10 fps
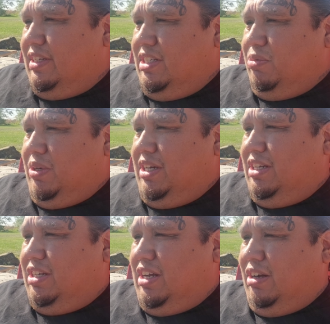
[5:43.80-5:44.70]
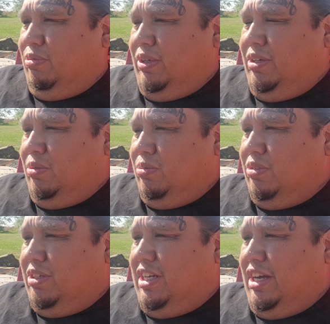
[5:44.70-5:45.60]
that's why I, I really don't
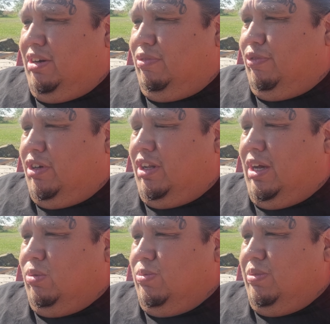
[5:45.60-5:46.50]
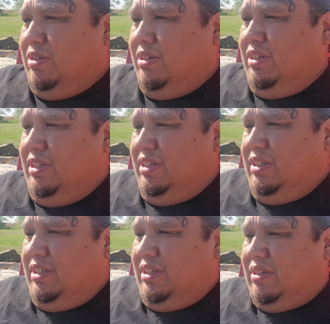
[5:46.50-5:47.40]
care for clout.
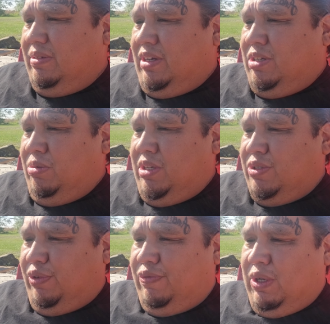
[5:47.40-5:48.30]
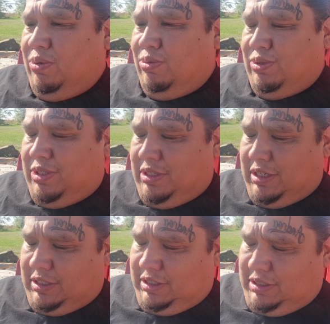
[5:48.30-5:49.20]
Not doing this for views,
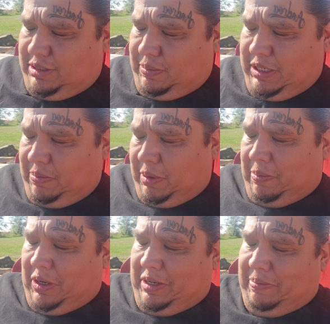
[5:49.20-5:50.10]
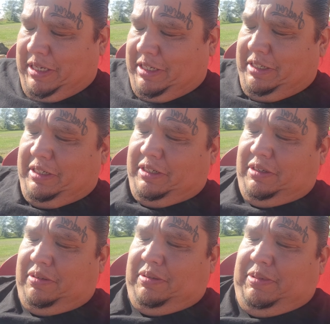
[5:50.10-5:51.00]
not just speaking my mind, man.
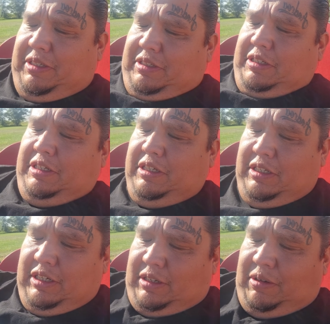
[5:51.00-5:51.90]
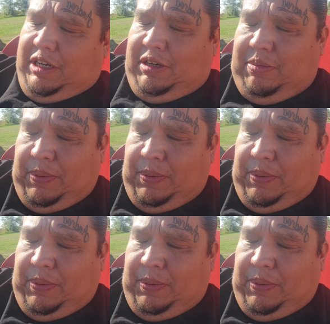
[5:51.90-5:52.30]
You know what I mean? I don't care